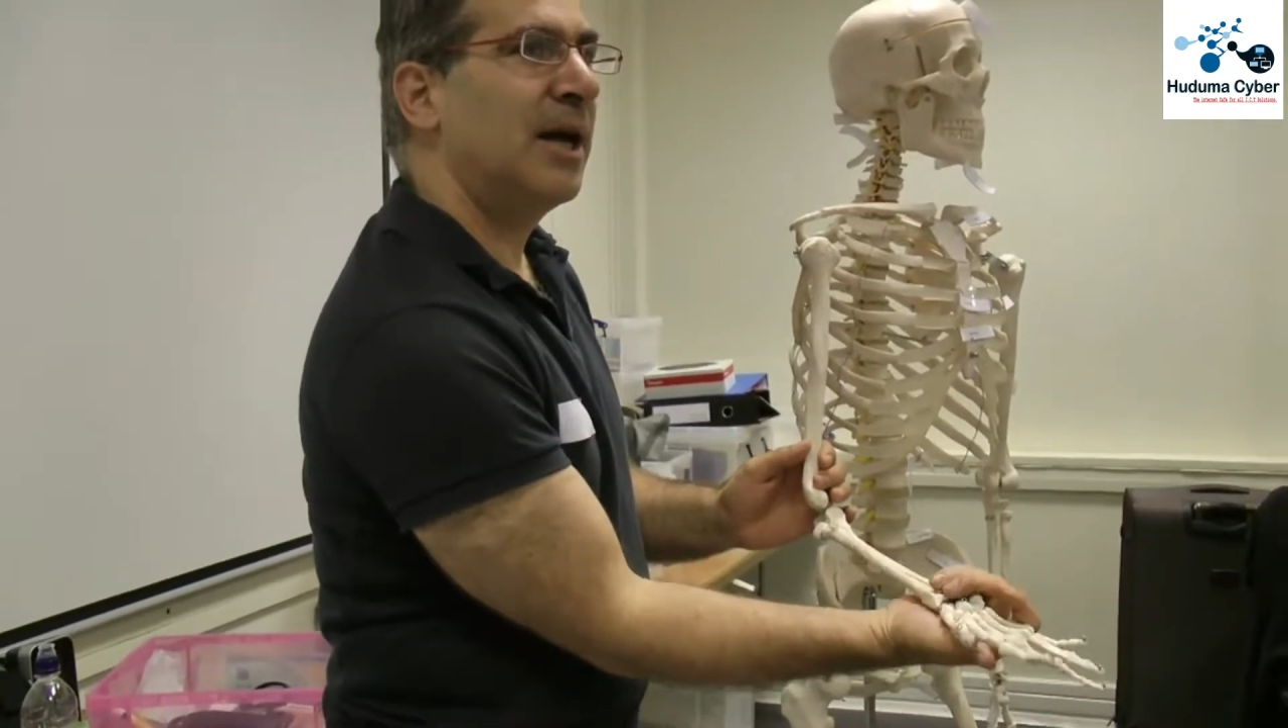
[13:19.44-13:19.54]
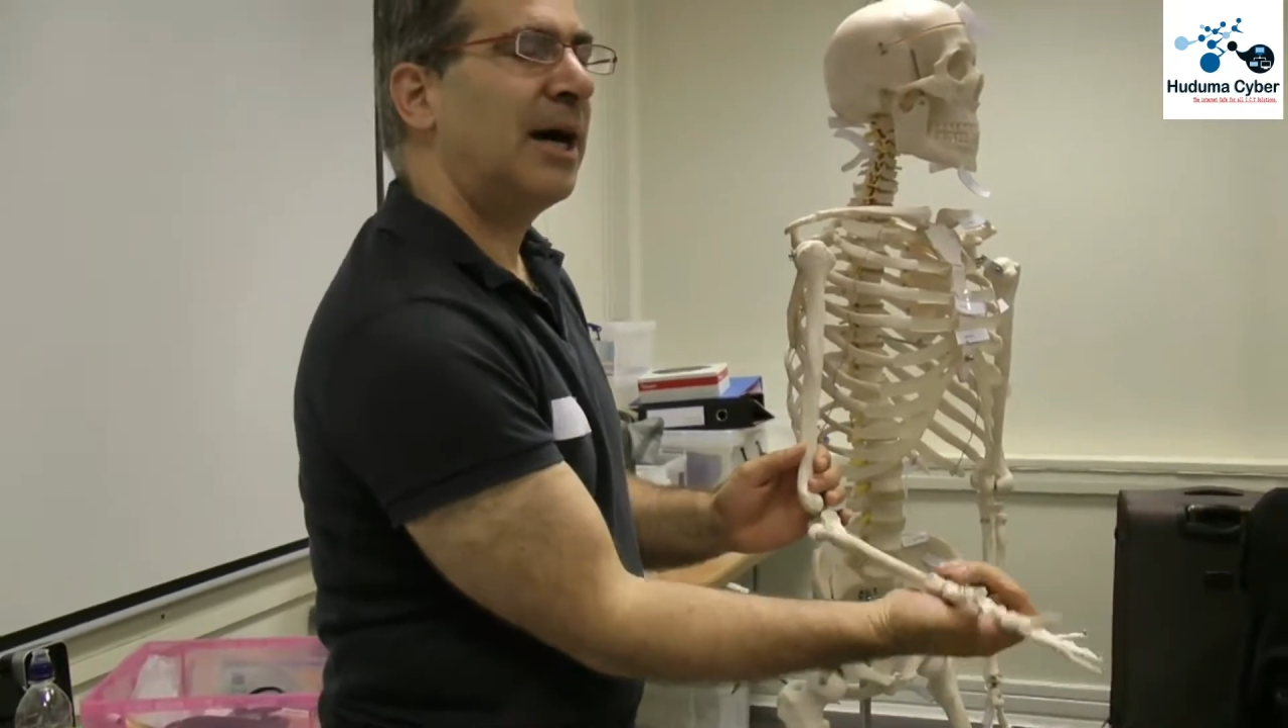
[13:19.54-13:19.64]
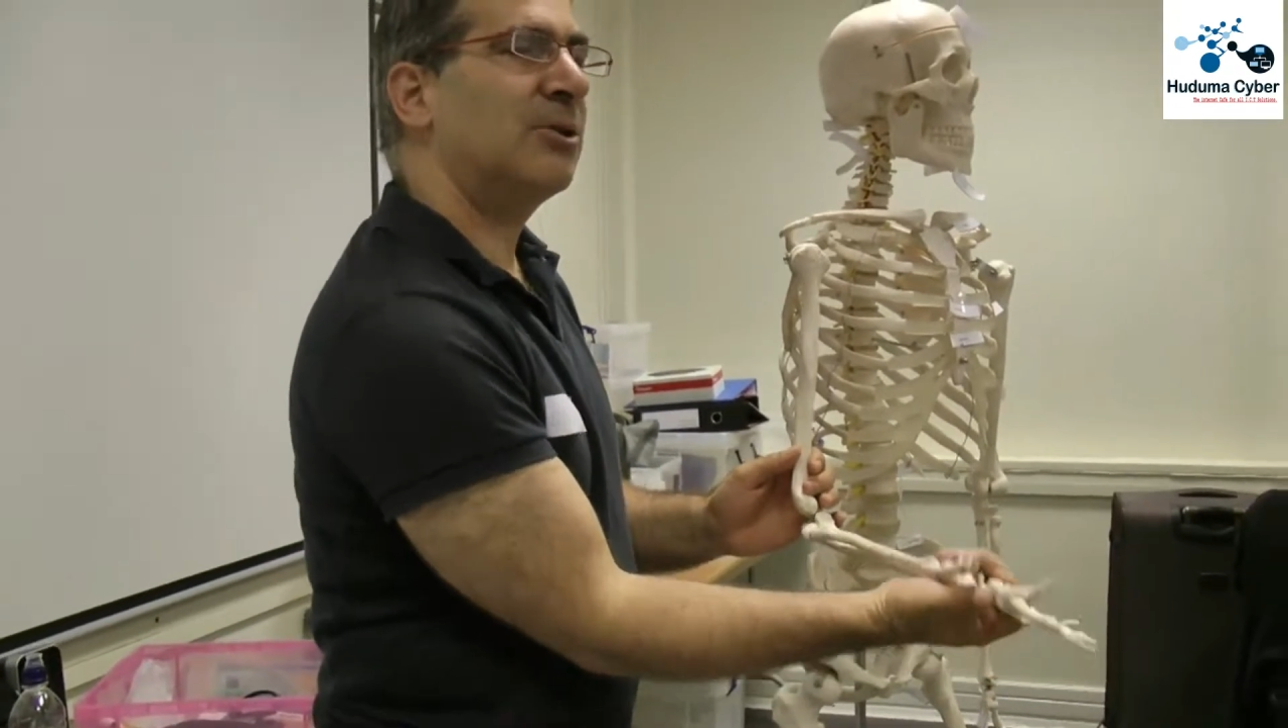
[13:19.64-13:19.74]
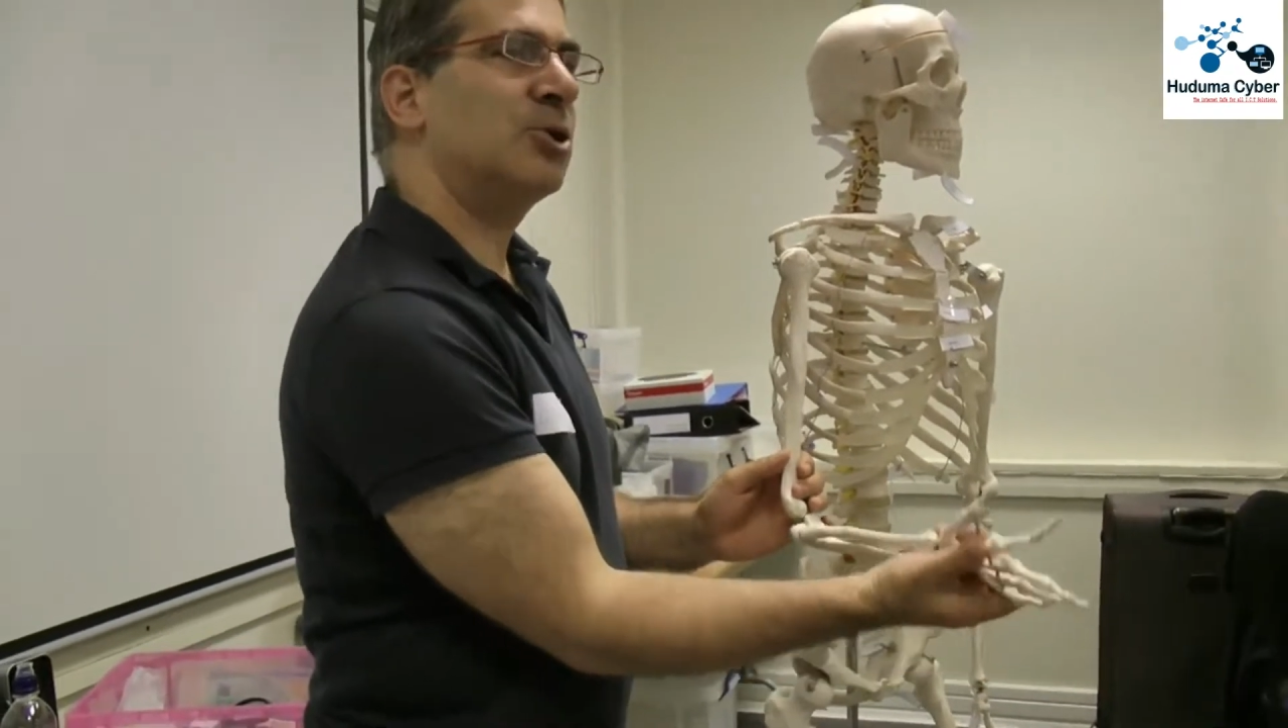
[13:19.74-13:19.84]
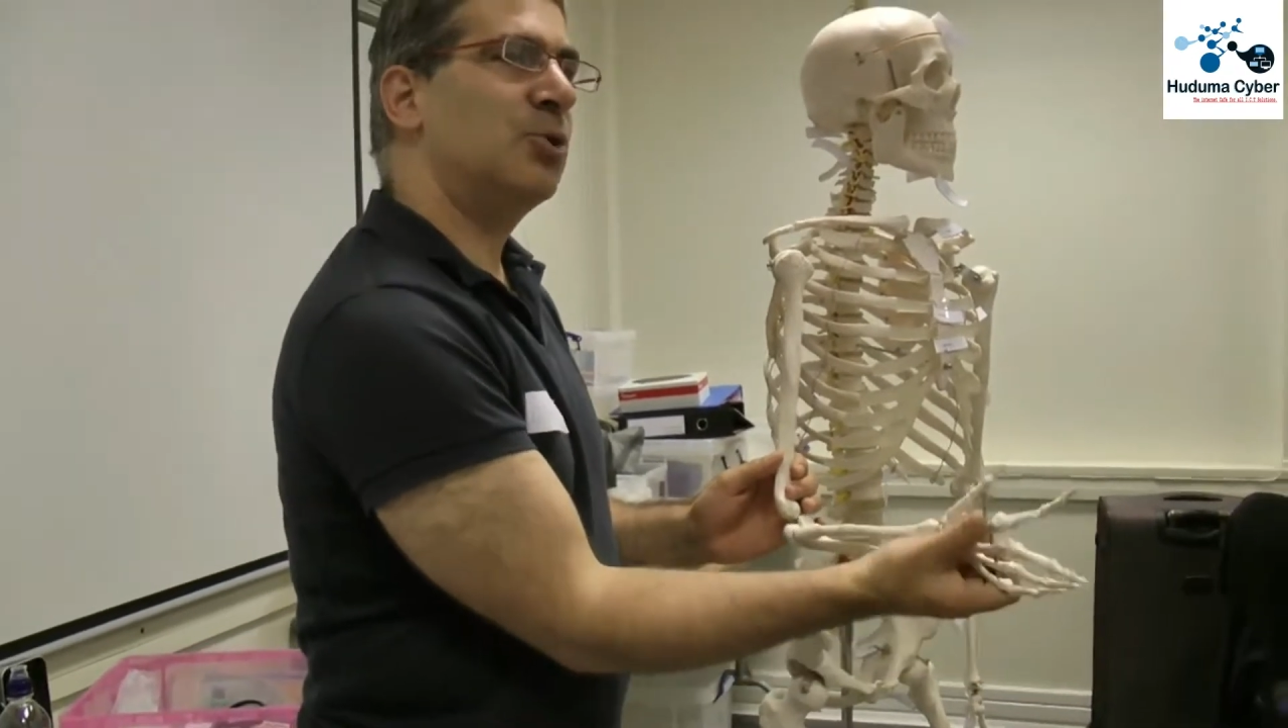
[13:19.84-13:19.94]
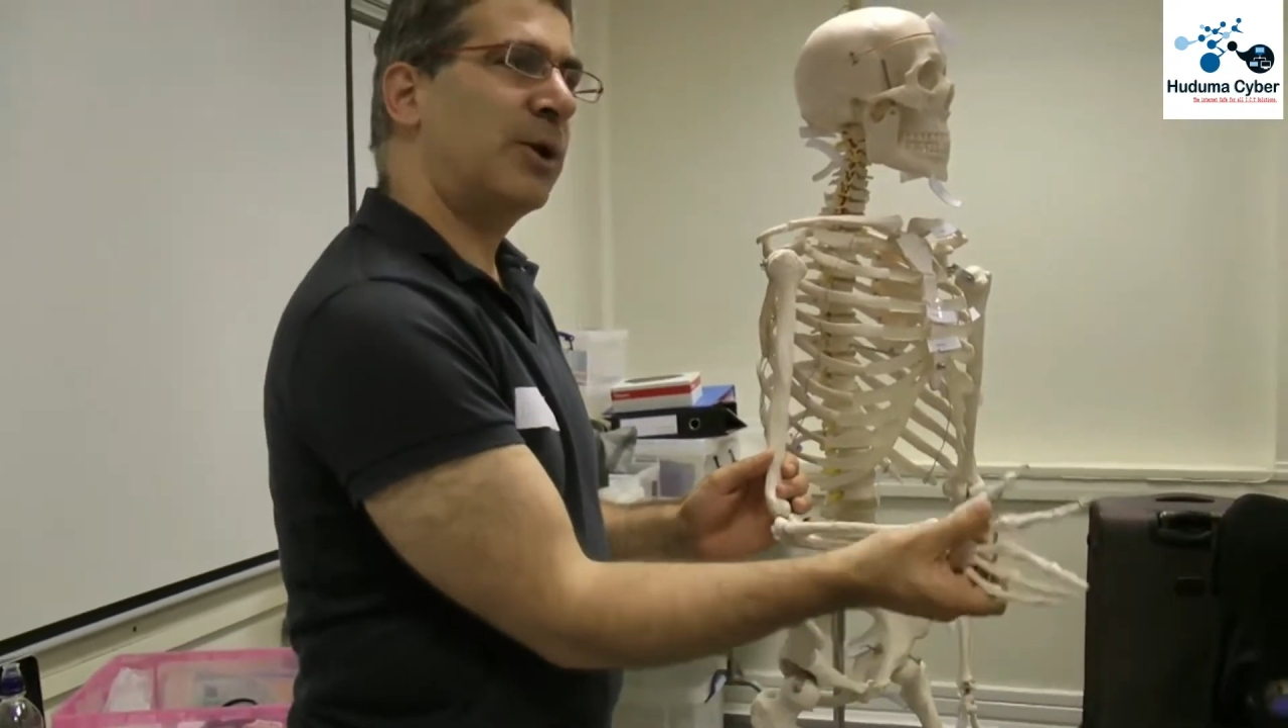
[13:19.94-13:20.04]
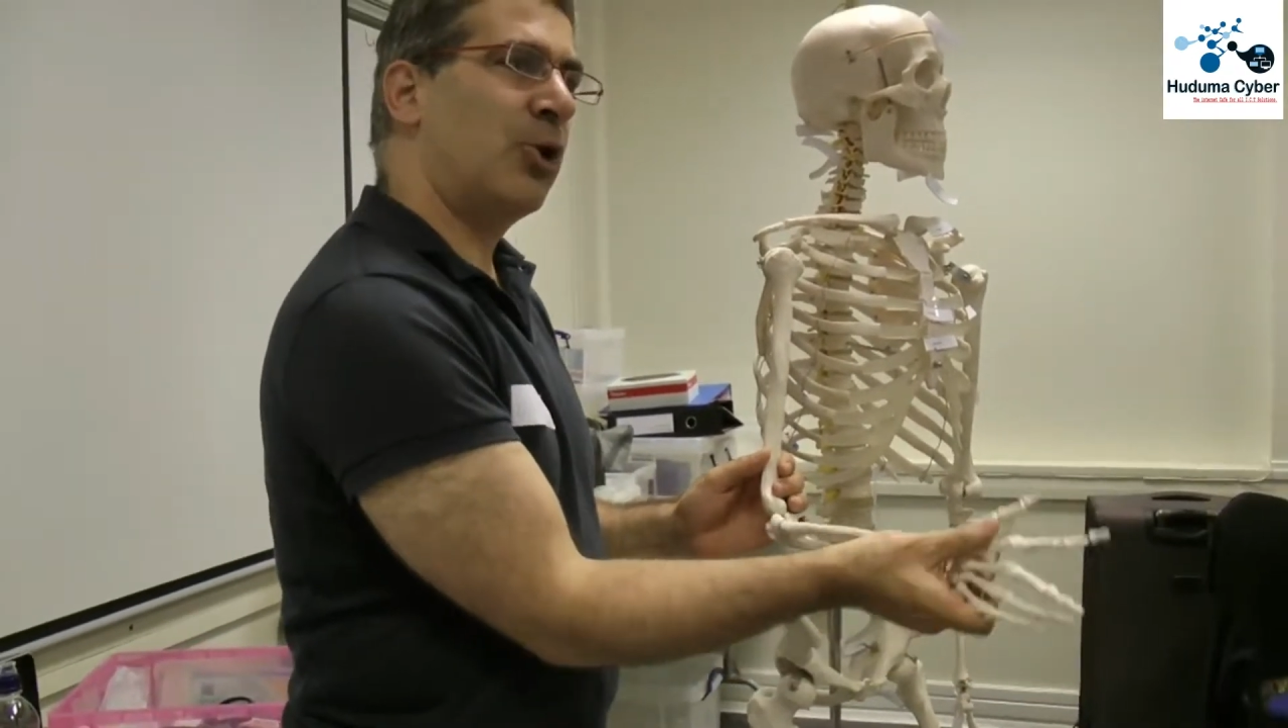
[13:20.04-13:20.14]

How does we